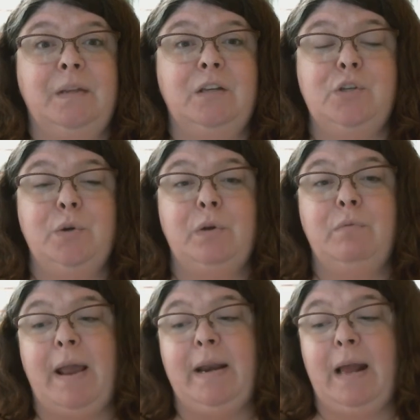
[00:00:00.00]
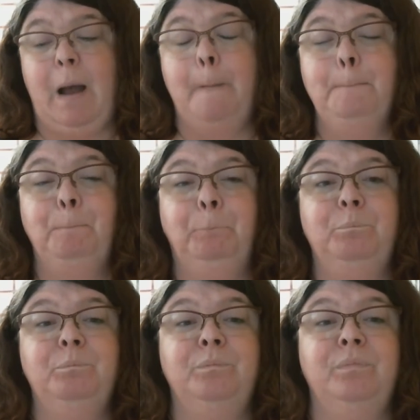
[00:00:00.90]
So you could write it out
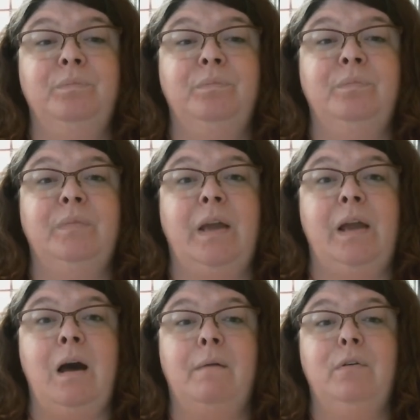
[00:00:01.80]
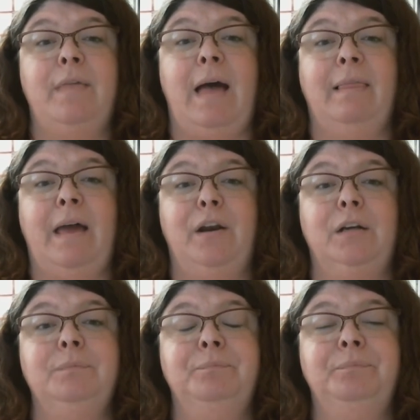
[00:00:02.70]
and cover that letter